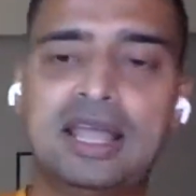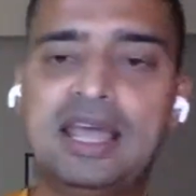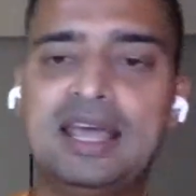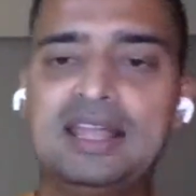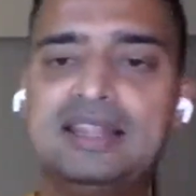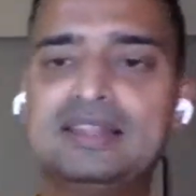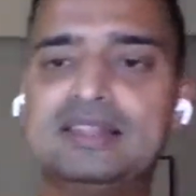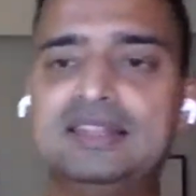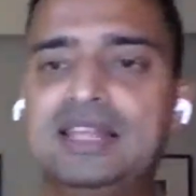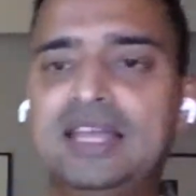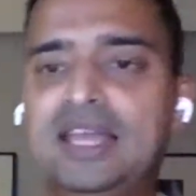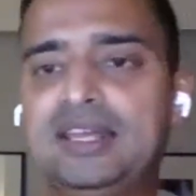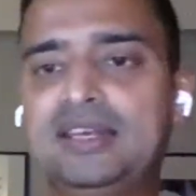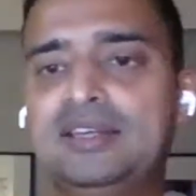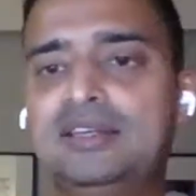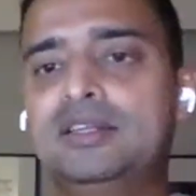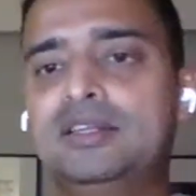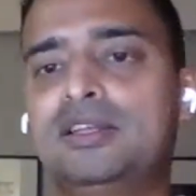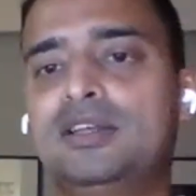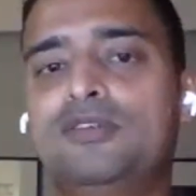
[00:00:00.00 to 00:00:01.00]
And
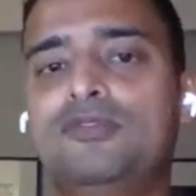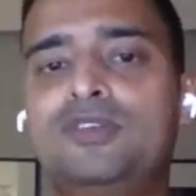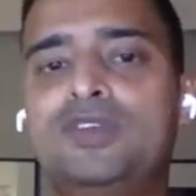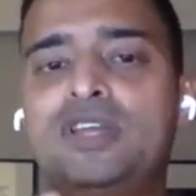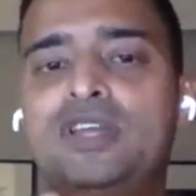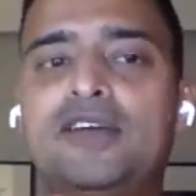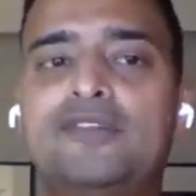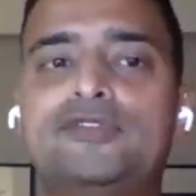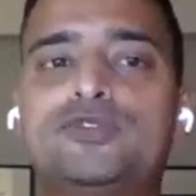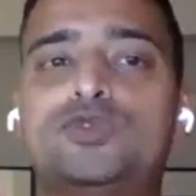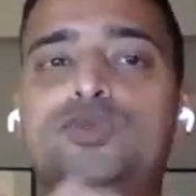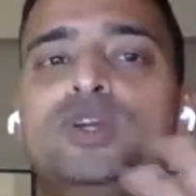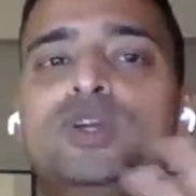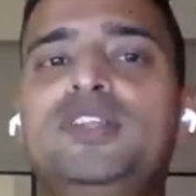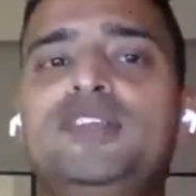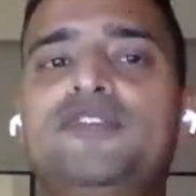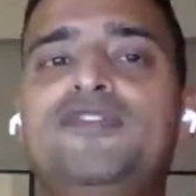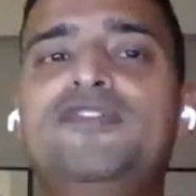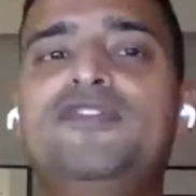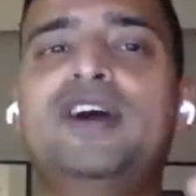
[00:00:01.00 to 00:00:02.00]
then we have
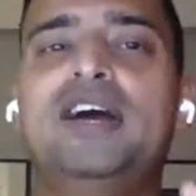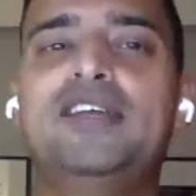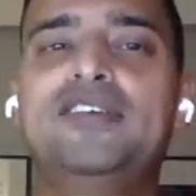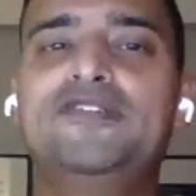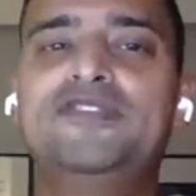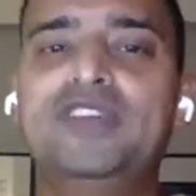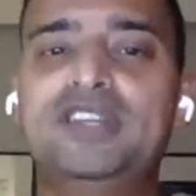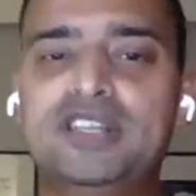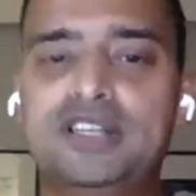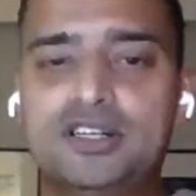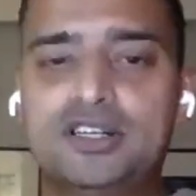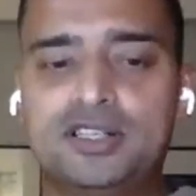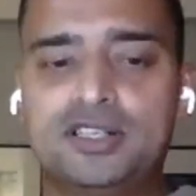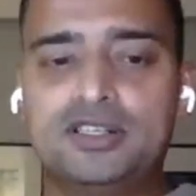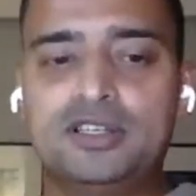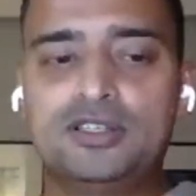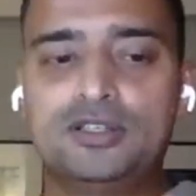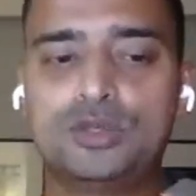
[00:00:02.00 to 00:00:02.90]
25 winners.